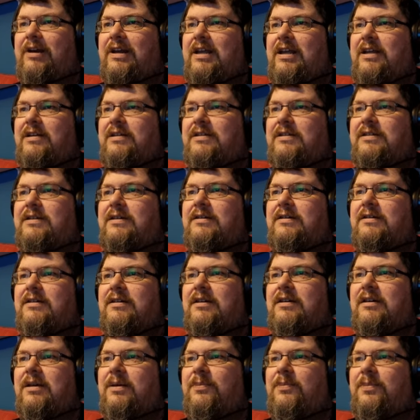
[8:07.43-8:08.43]
Lind.
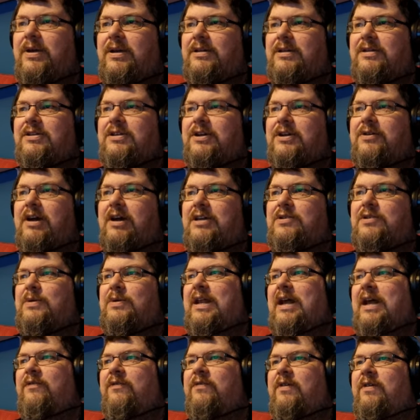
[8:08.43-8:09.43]
Pete, she cries with
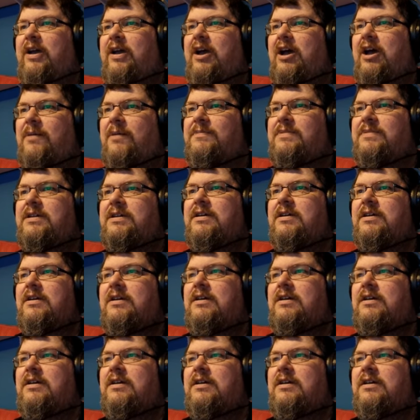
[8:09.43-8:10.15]
outflung arms.